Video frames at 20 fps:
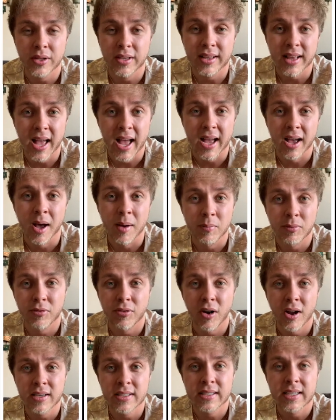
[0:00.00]
that up
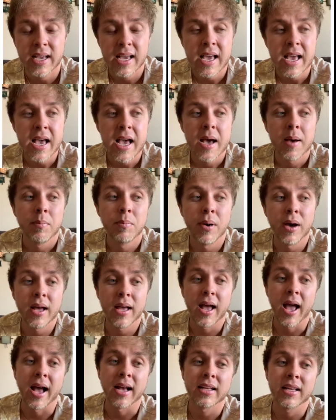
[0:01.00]
front,
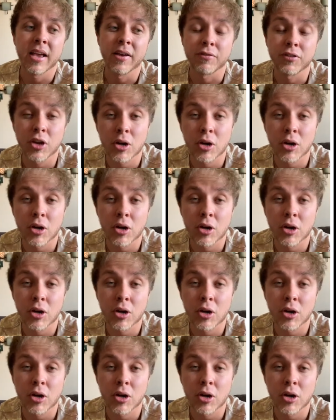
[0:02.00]
but if you're